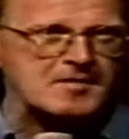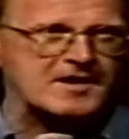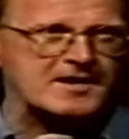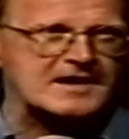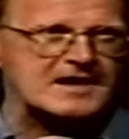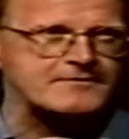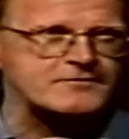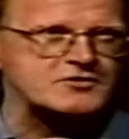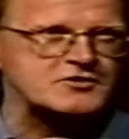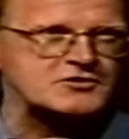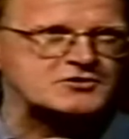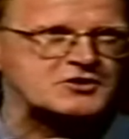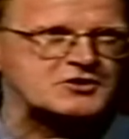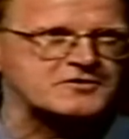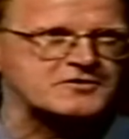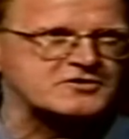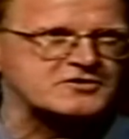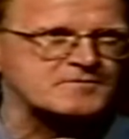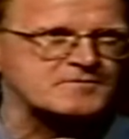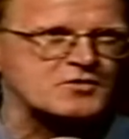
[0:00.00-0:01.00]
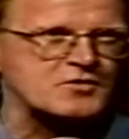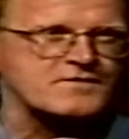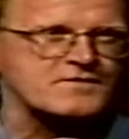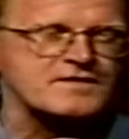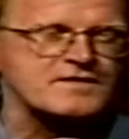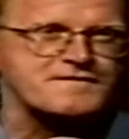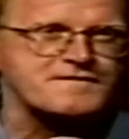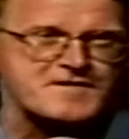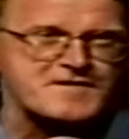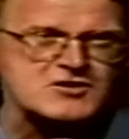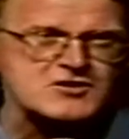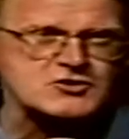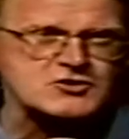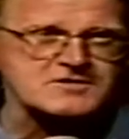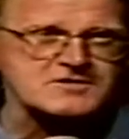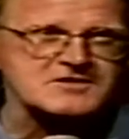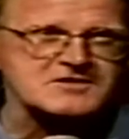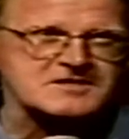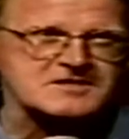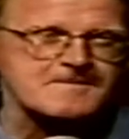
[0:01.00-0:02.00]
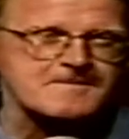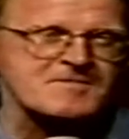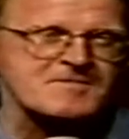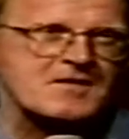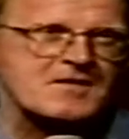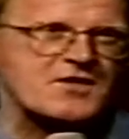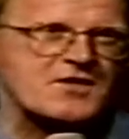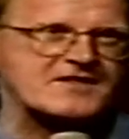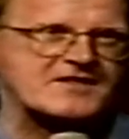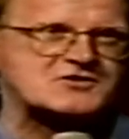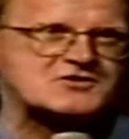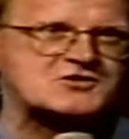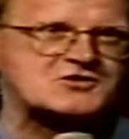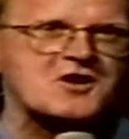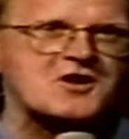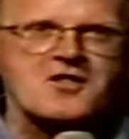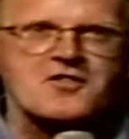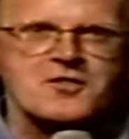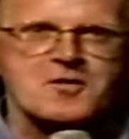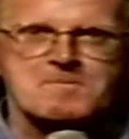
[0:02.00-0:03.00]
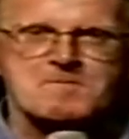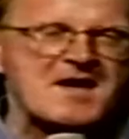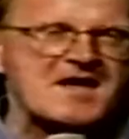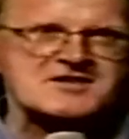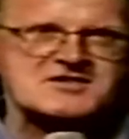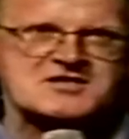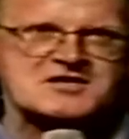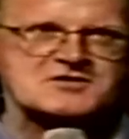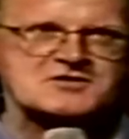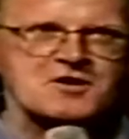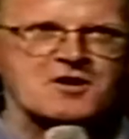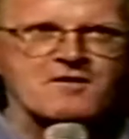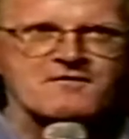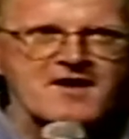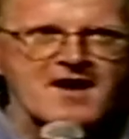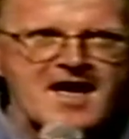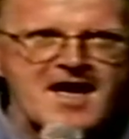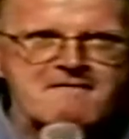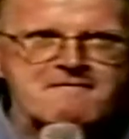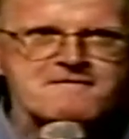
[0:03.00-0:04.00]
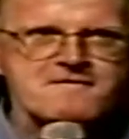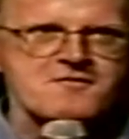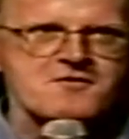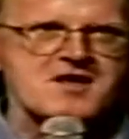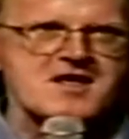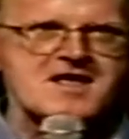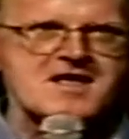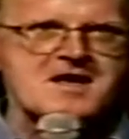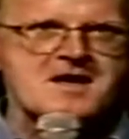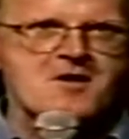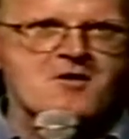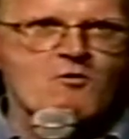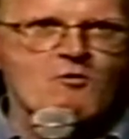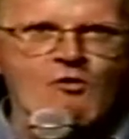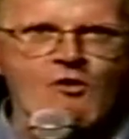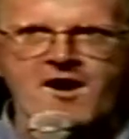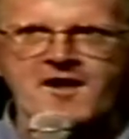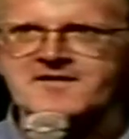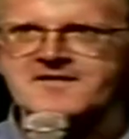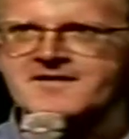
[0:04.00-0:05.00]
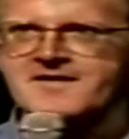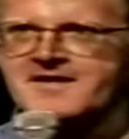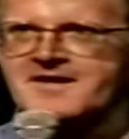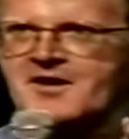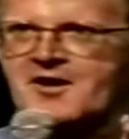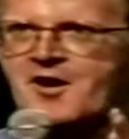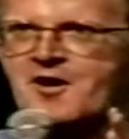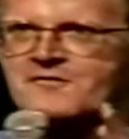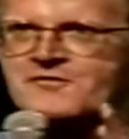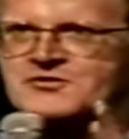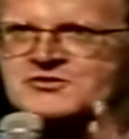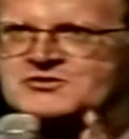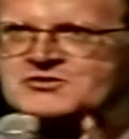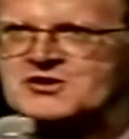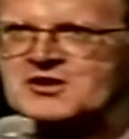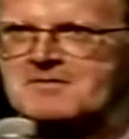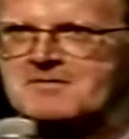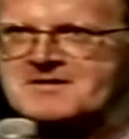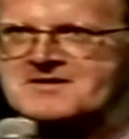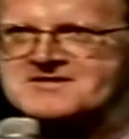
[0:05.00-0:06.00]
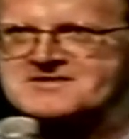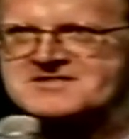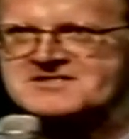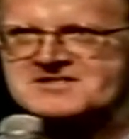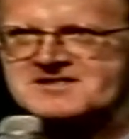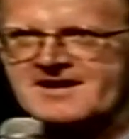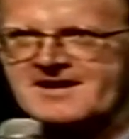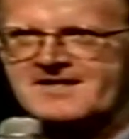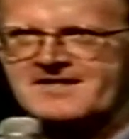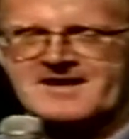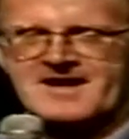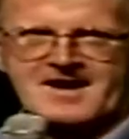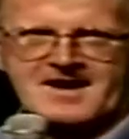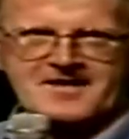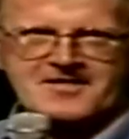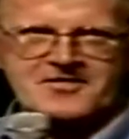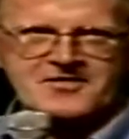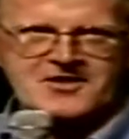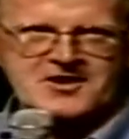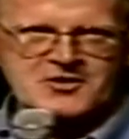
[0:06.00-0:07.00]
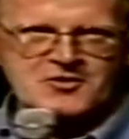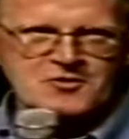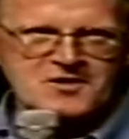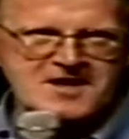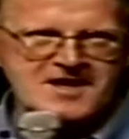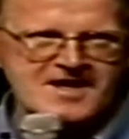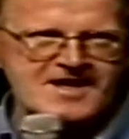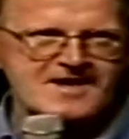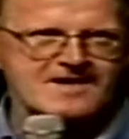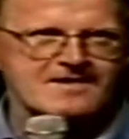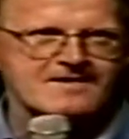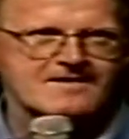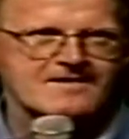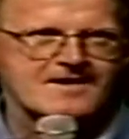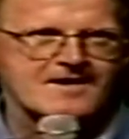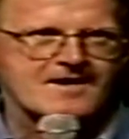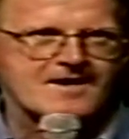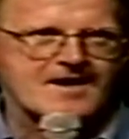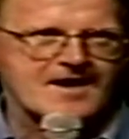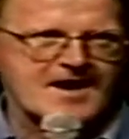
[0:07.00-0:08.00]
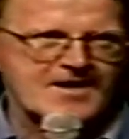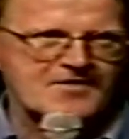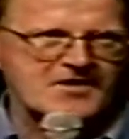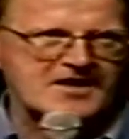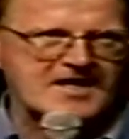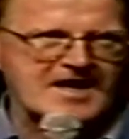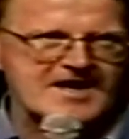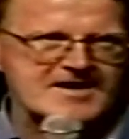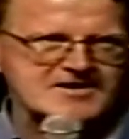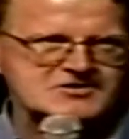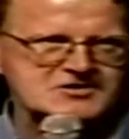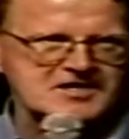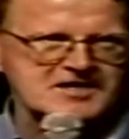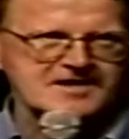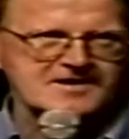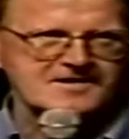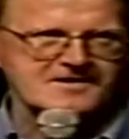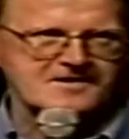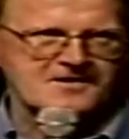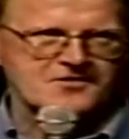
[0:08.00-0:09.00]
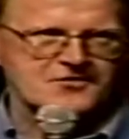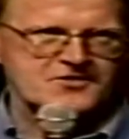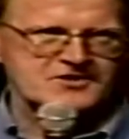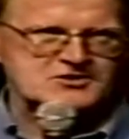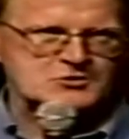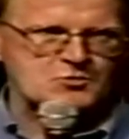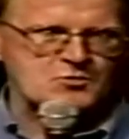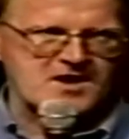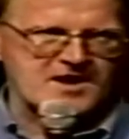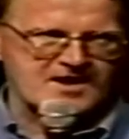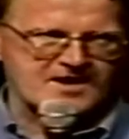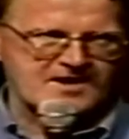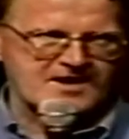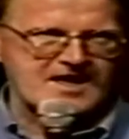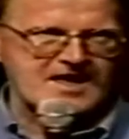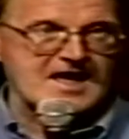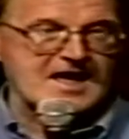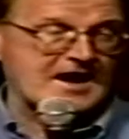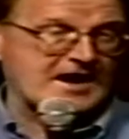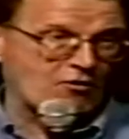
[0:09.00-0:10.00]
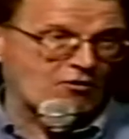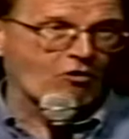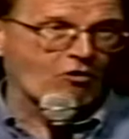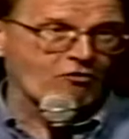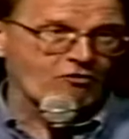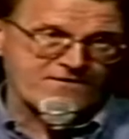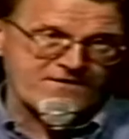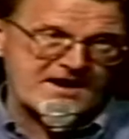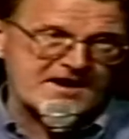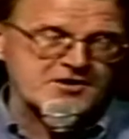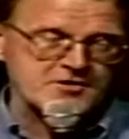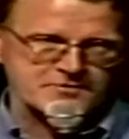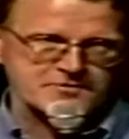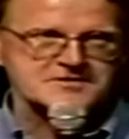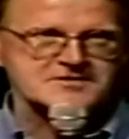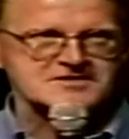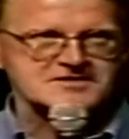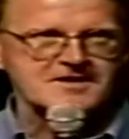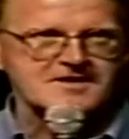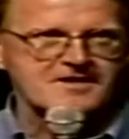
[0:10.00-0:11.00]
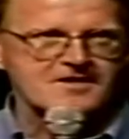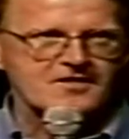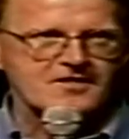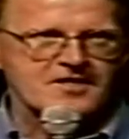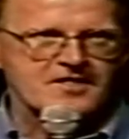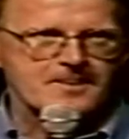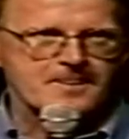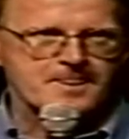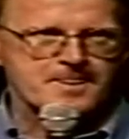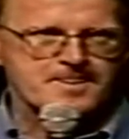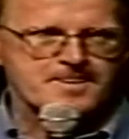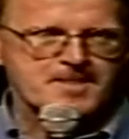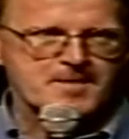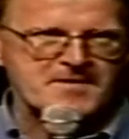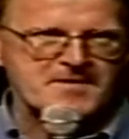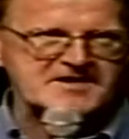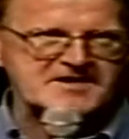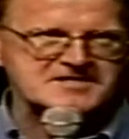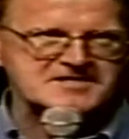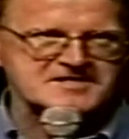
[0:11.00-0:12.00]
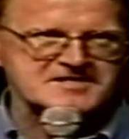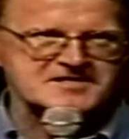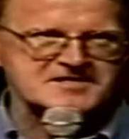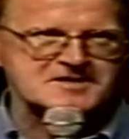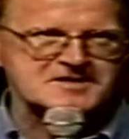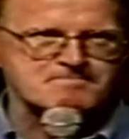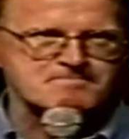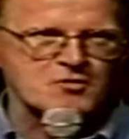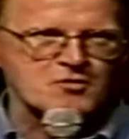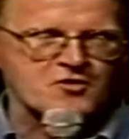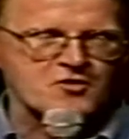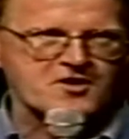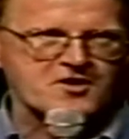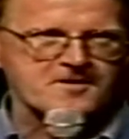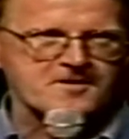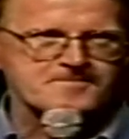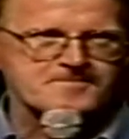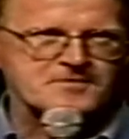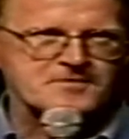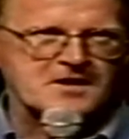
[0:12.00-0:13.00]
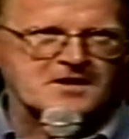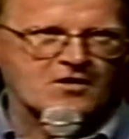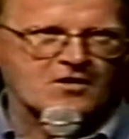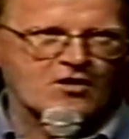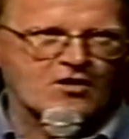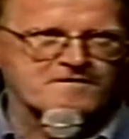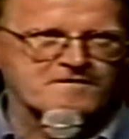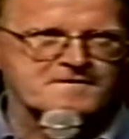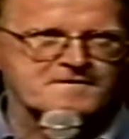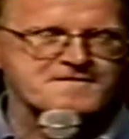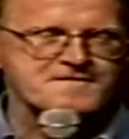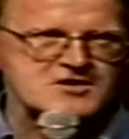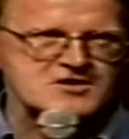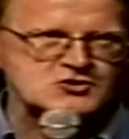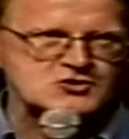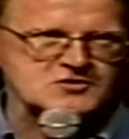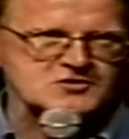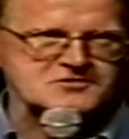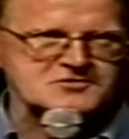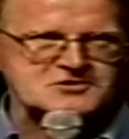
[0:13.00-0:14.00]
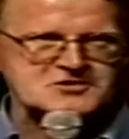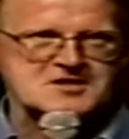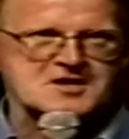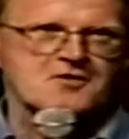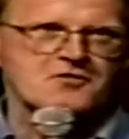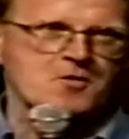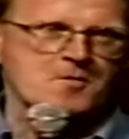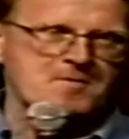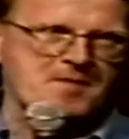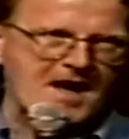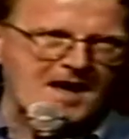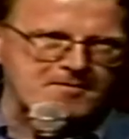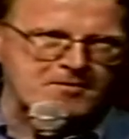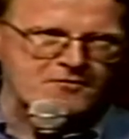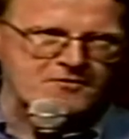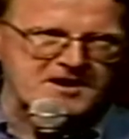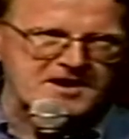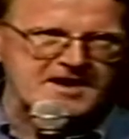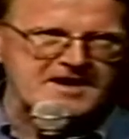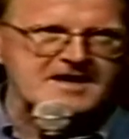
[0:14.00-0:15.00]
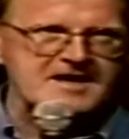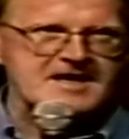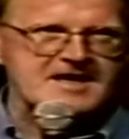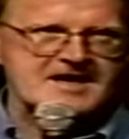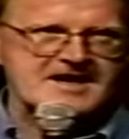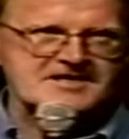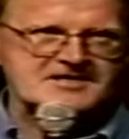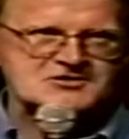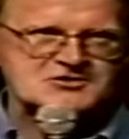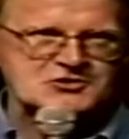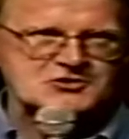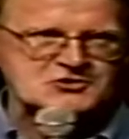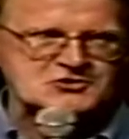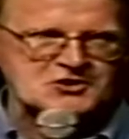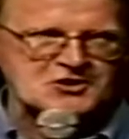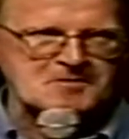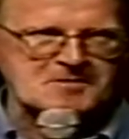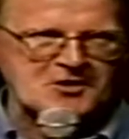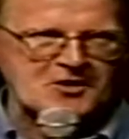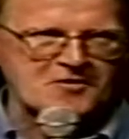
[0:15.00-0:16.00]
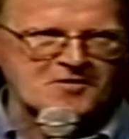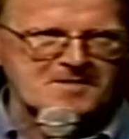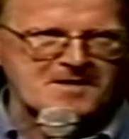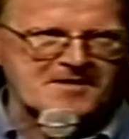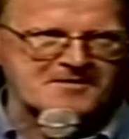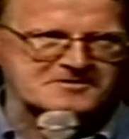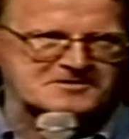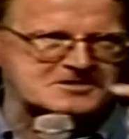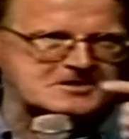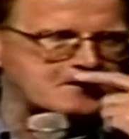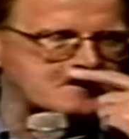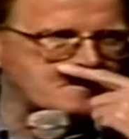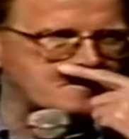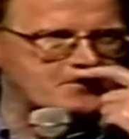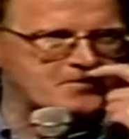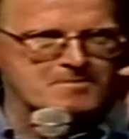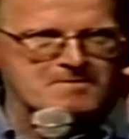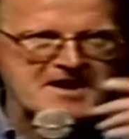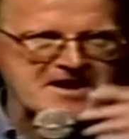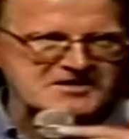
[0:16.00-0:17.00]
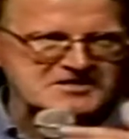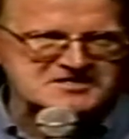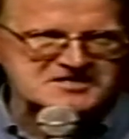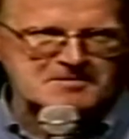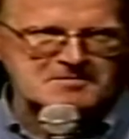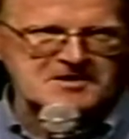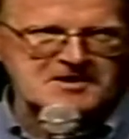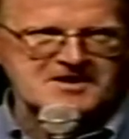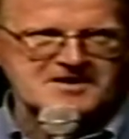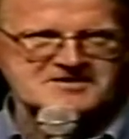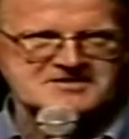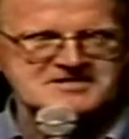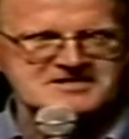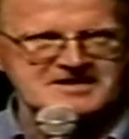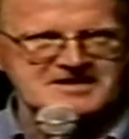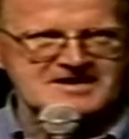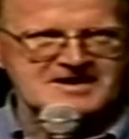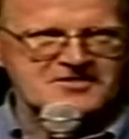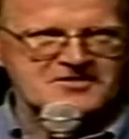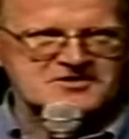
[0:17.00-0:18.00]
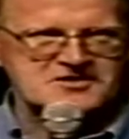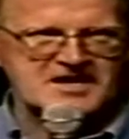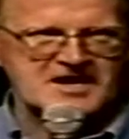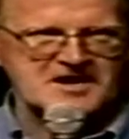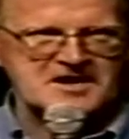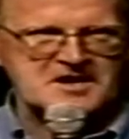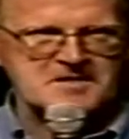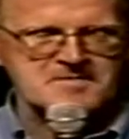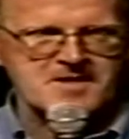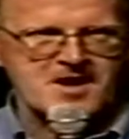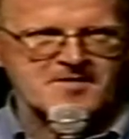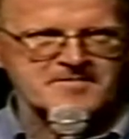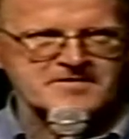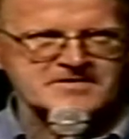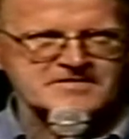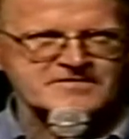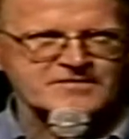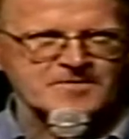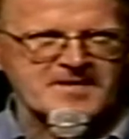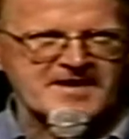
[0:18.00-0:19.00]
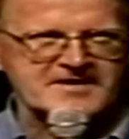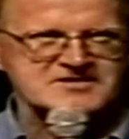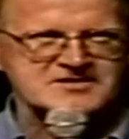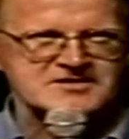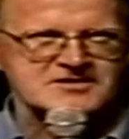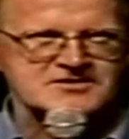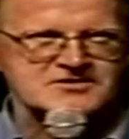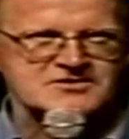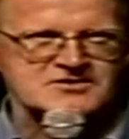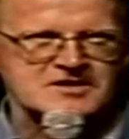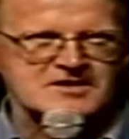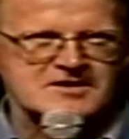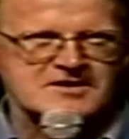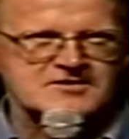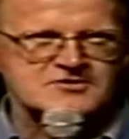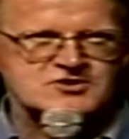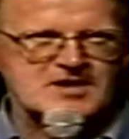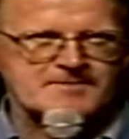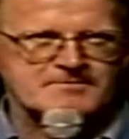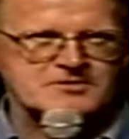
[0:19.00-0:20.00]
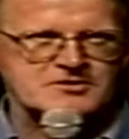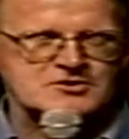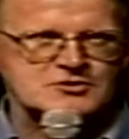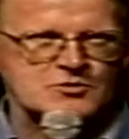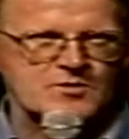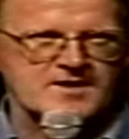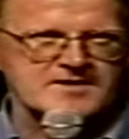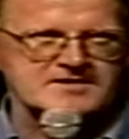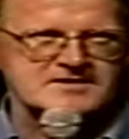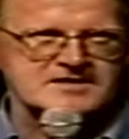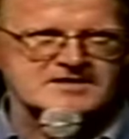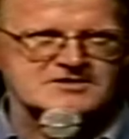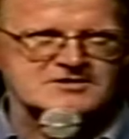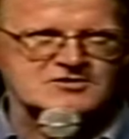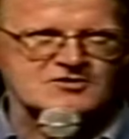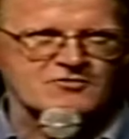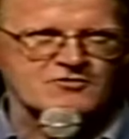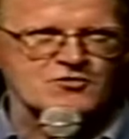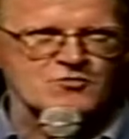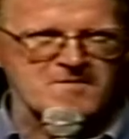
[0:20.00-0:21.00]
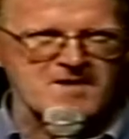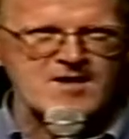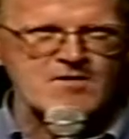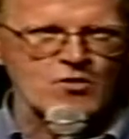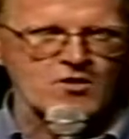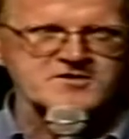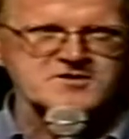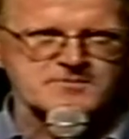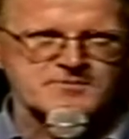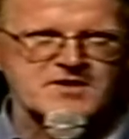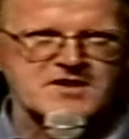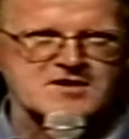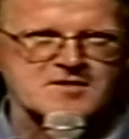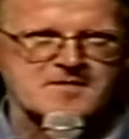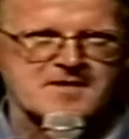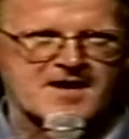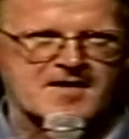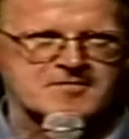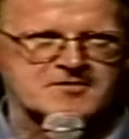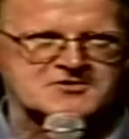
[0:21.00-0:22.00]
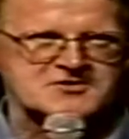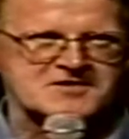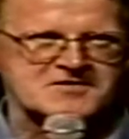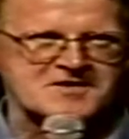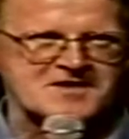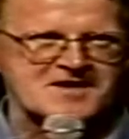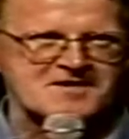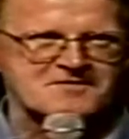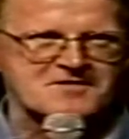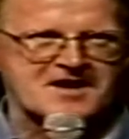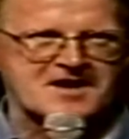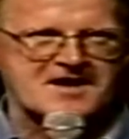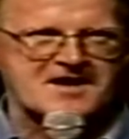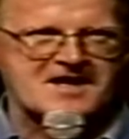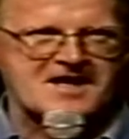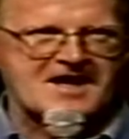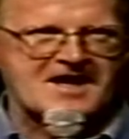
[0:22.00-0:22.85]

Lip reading: I'd love you to turn to the book of Ephesians. That's the basis of every one of the sermons that you'll hear in the Gaiety this week, here, in the venues. The basis is the book of Ephesians. The Bible reading, it's the Sermon on the Mount. The main seminars, the Ten Commandments from Exodus chapter 20. So you may want to bring your Bibles in the evening.